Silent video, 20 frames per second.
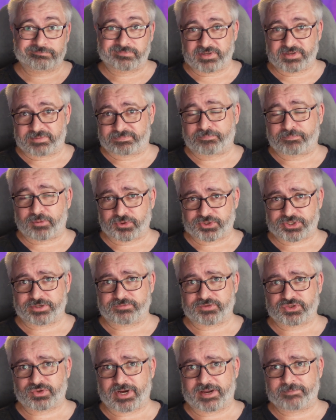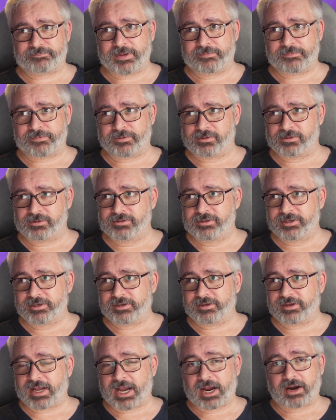a proportion of straight people
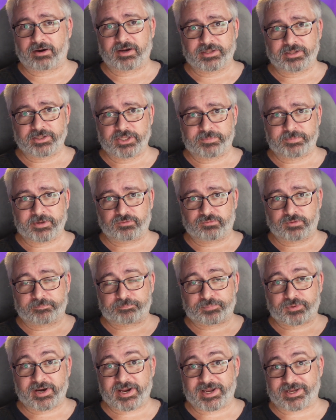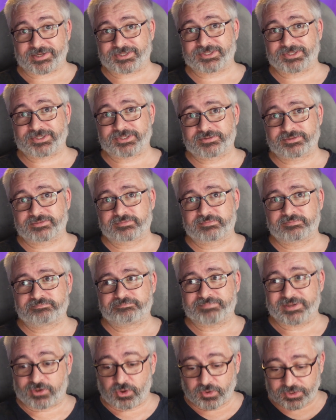are a little bit repressed
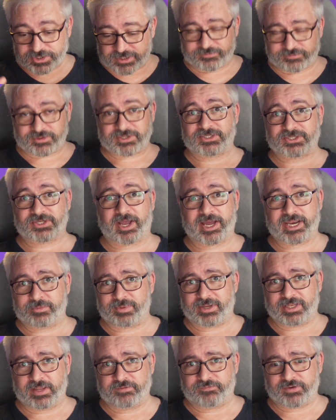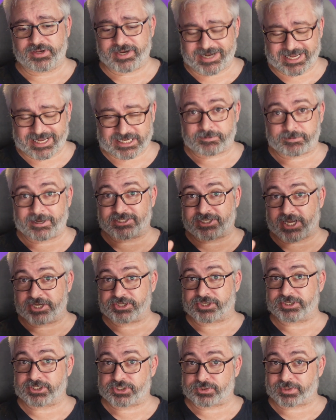because of the society we live in and
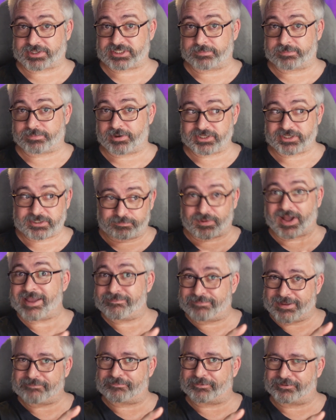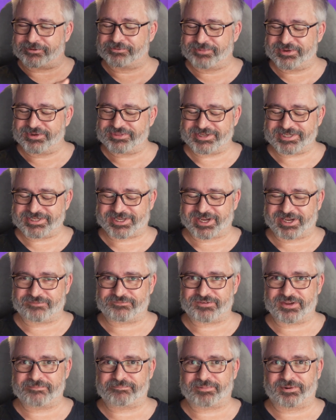expectations thrust upon us by people with these kind of
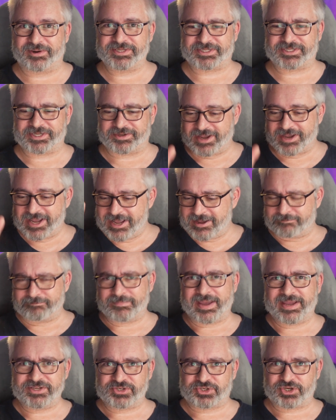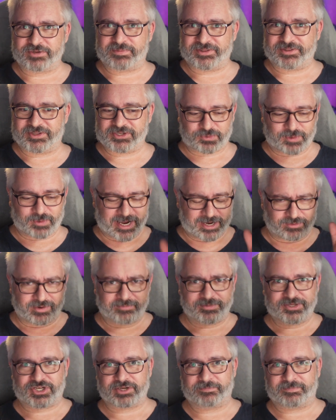viewpoints. And men should be this way and
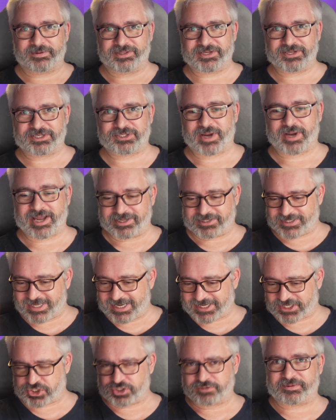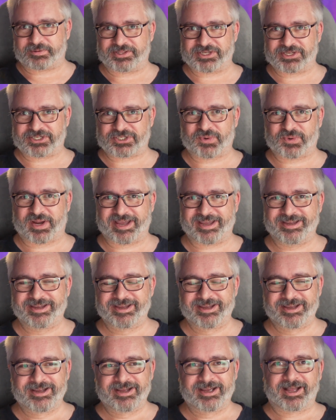women should be this way and sex should be this way.
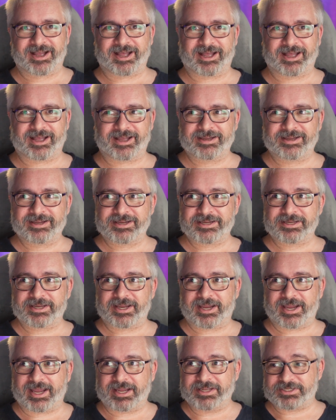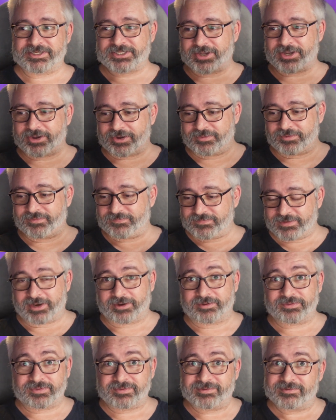And so, you
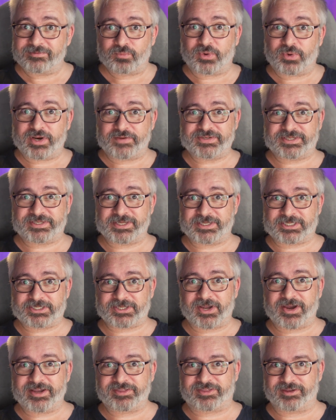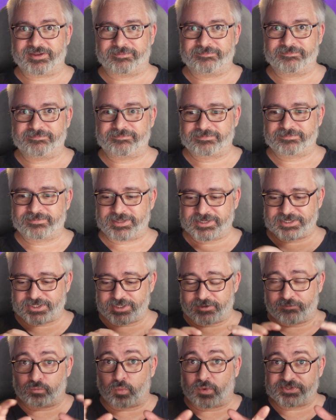know, whatever's inside them that
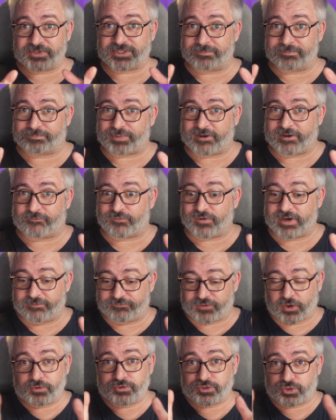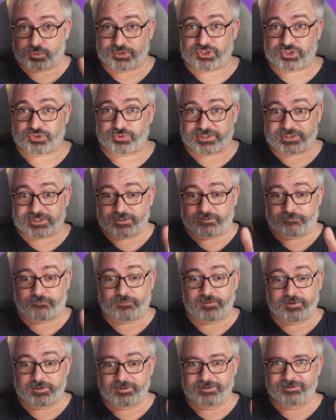sort of wants to break free of those
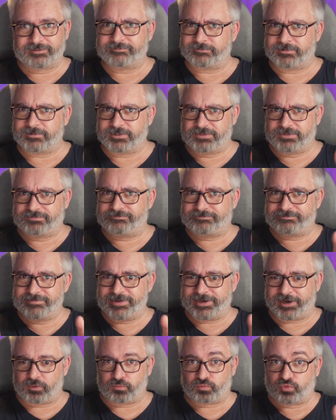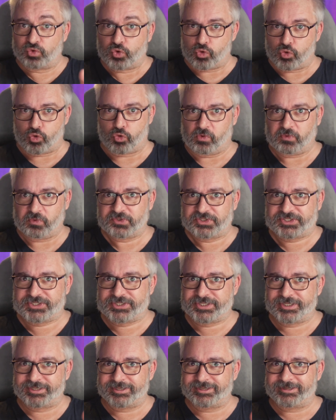restrictive, you know,
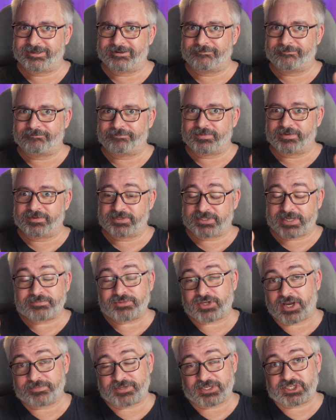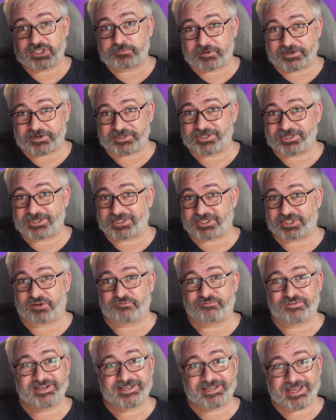rules sometimes expresses
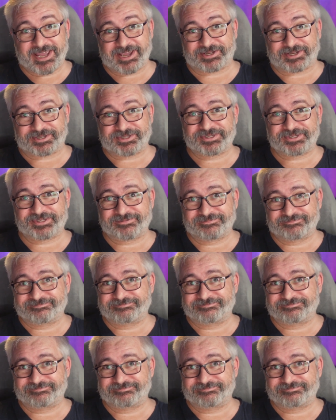itself in kinks